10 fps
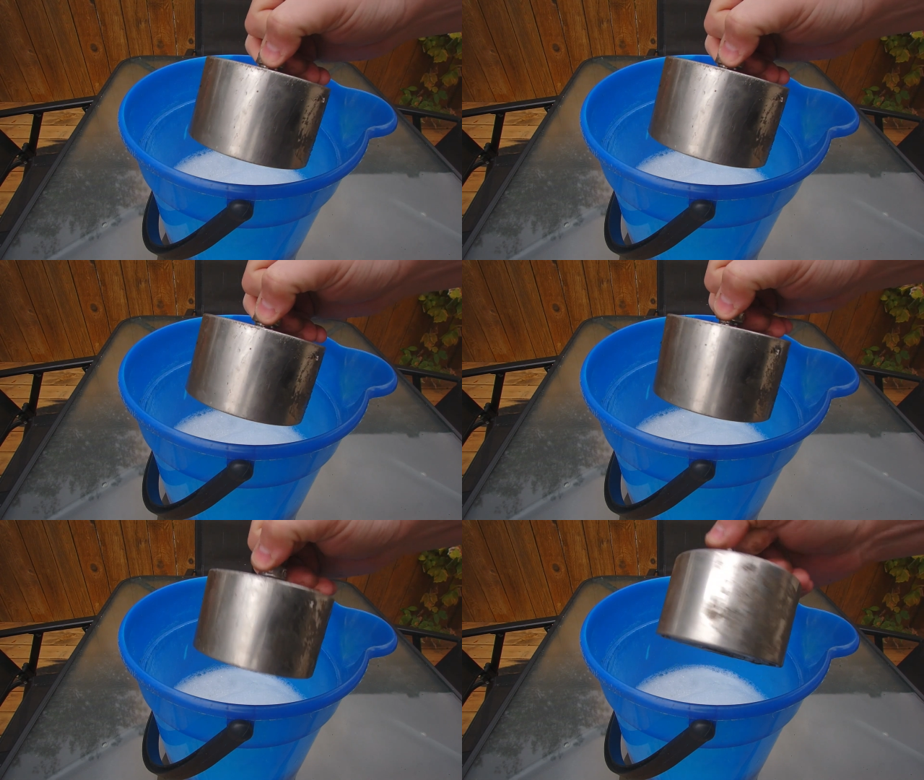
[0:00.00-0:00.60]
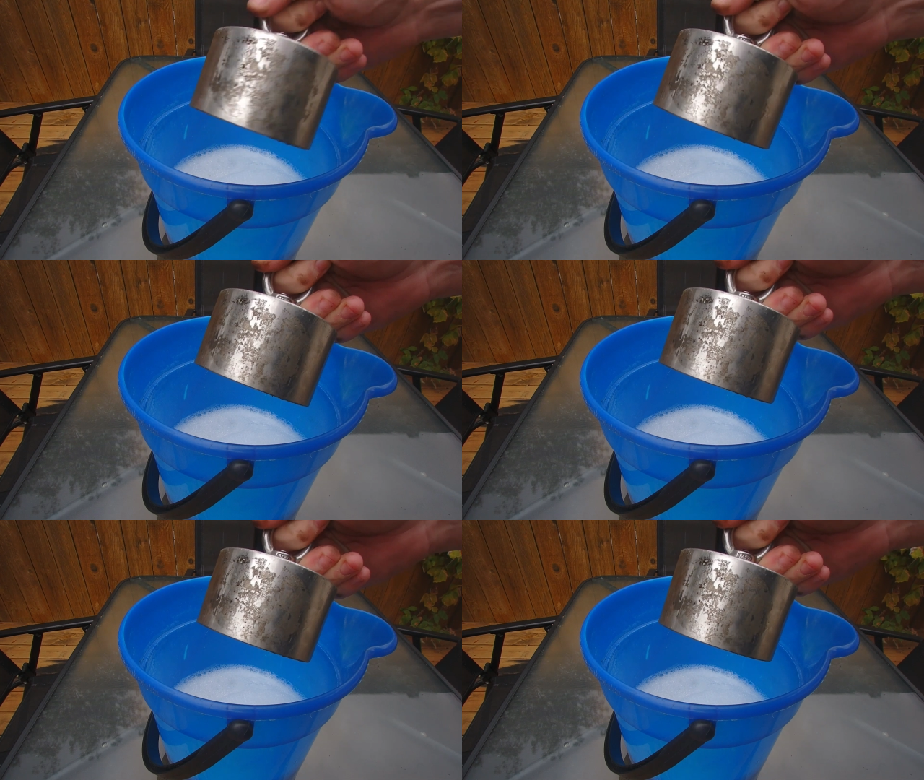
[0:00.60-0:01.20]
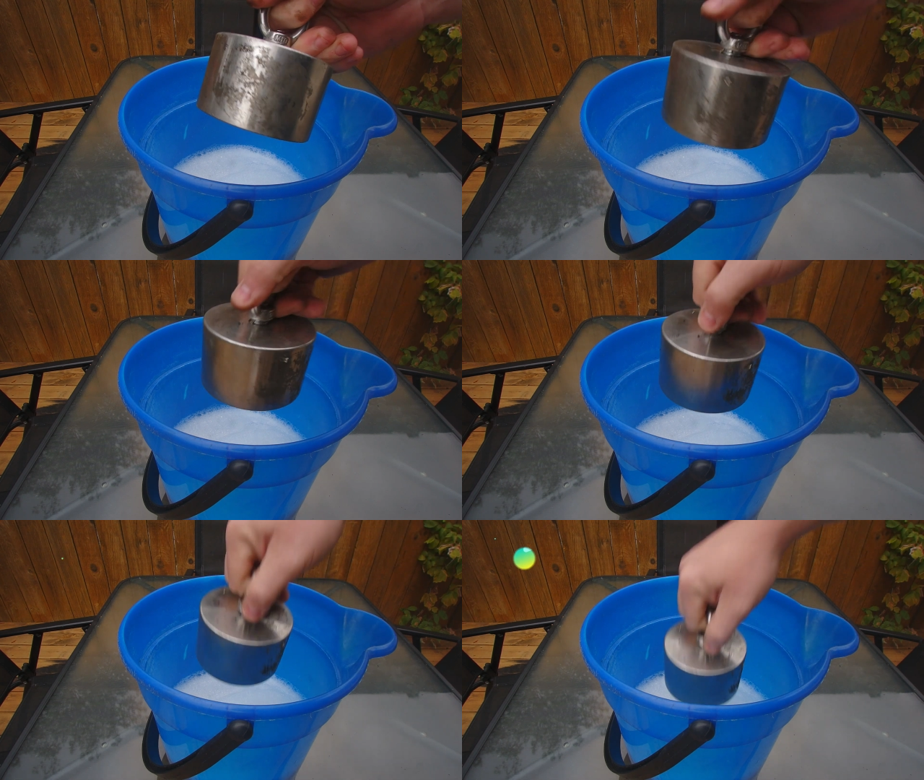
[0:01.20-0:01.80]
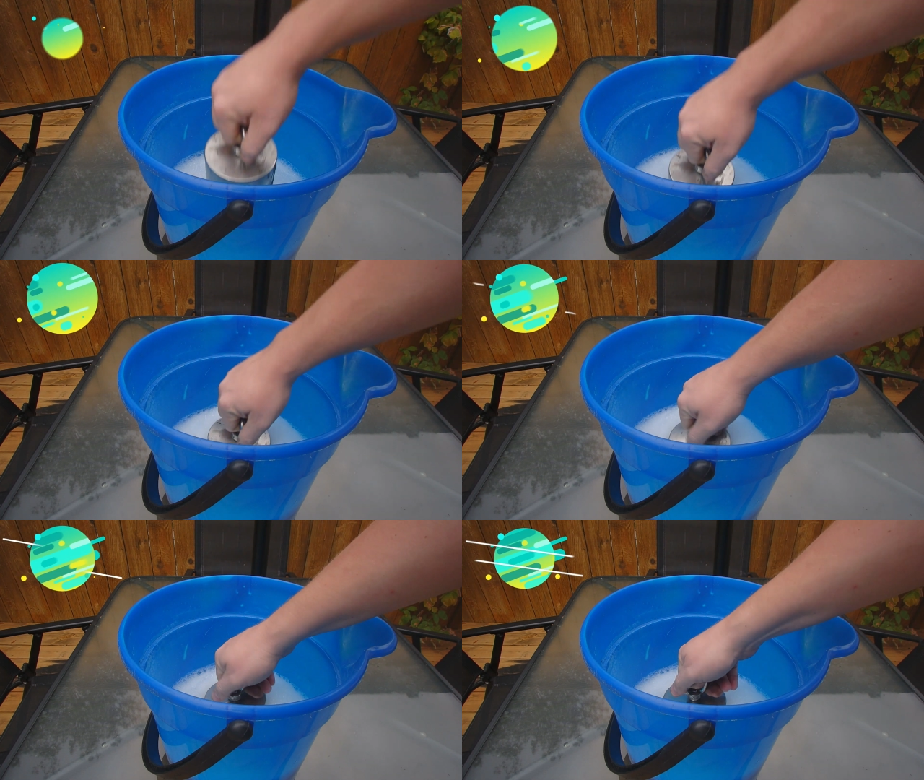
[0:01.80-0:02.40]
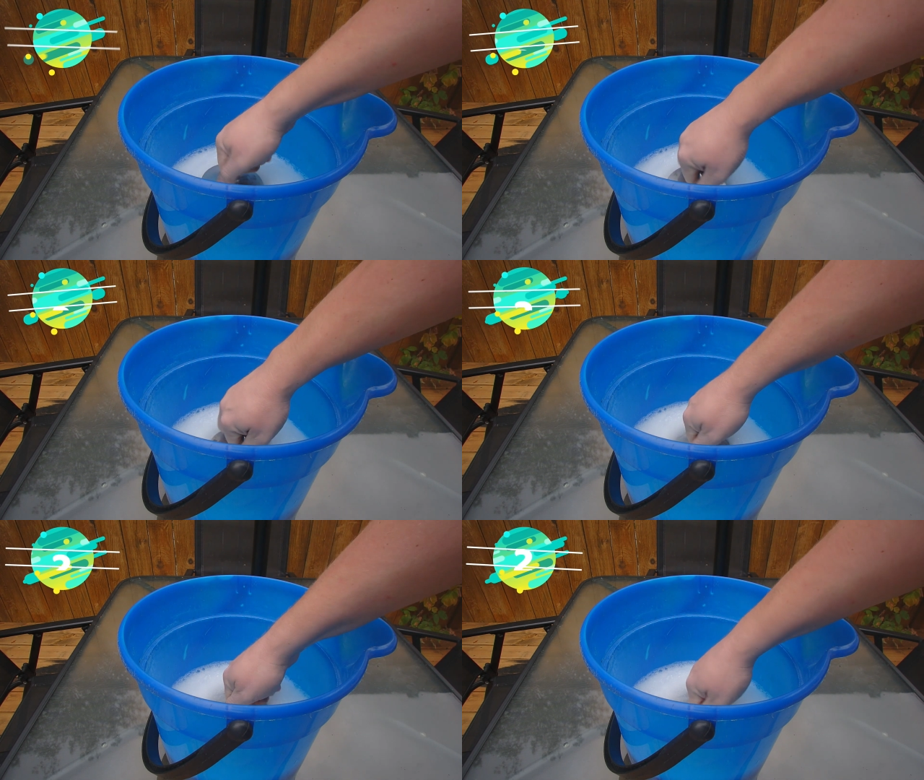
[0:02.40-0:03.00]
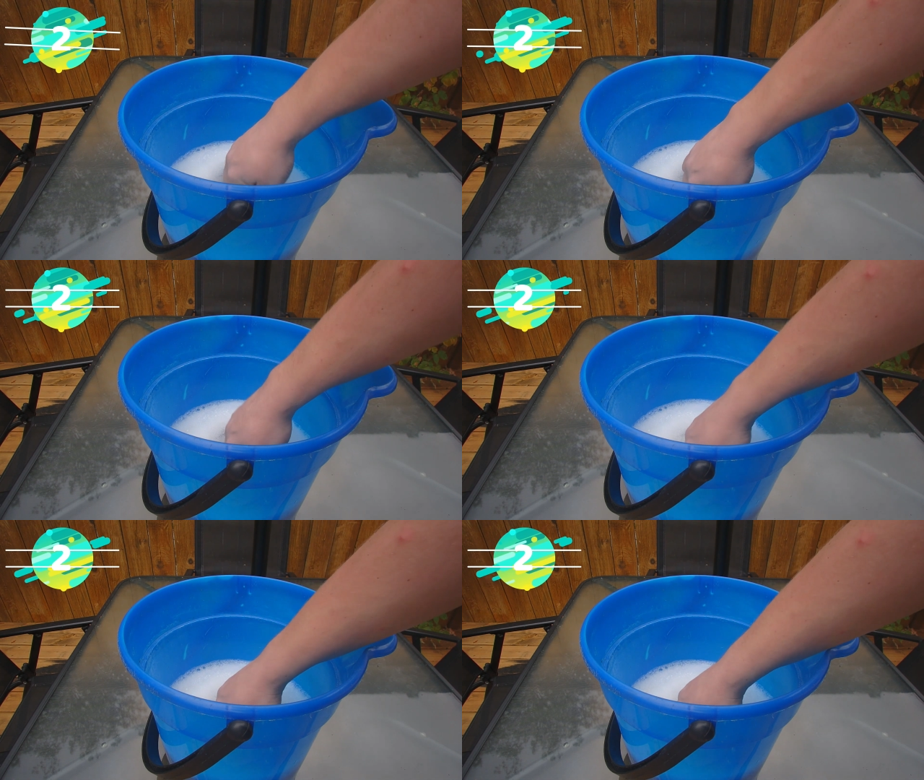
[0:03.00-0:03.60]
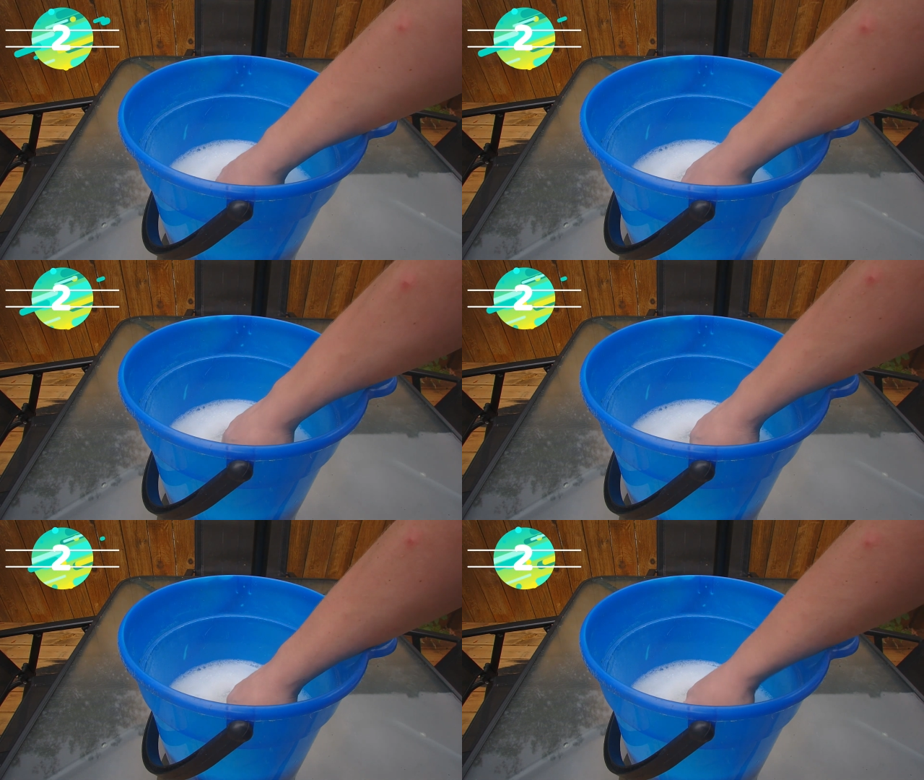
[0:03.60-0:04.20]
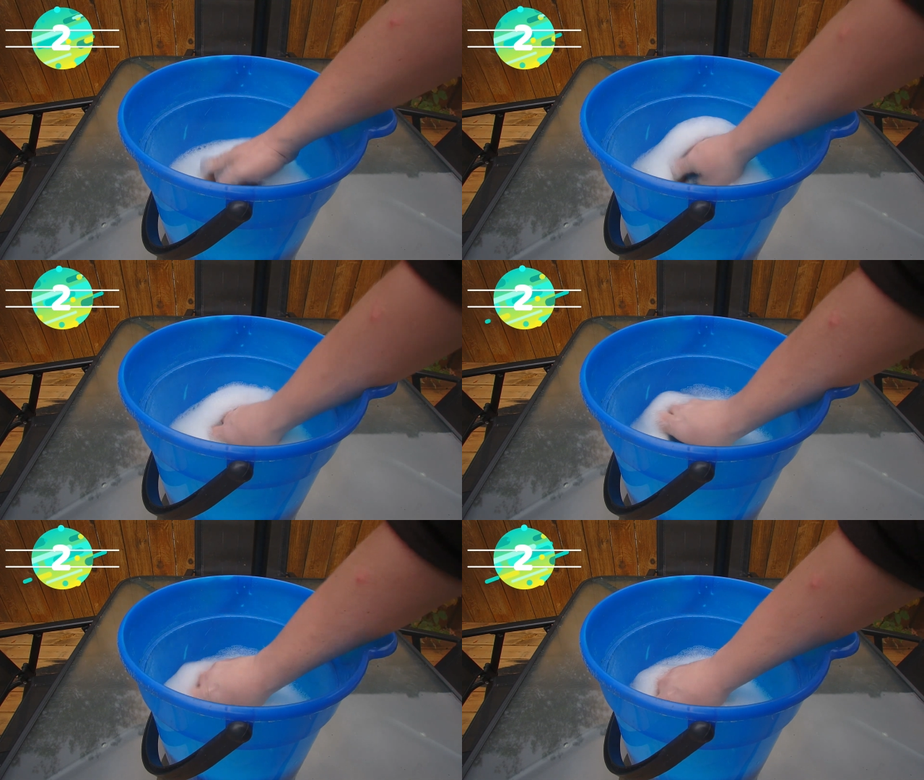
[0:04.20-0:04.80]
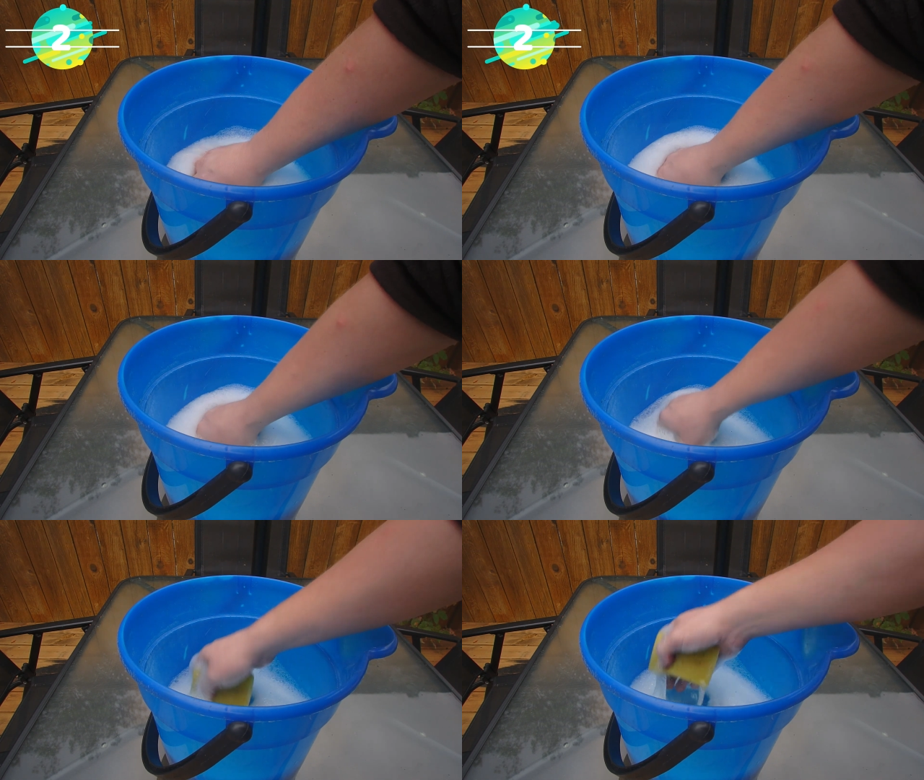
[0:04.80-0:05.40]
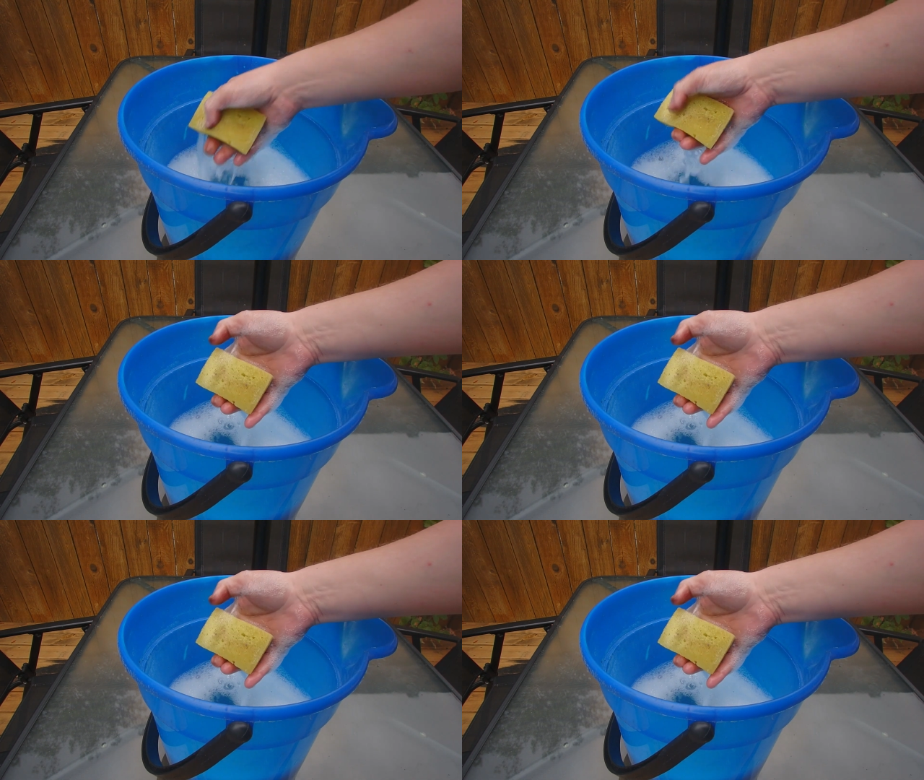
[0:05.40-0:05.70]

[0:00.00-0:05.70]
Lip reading: [unreadable: no face in view]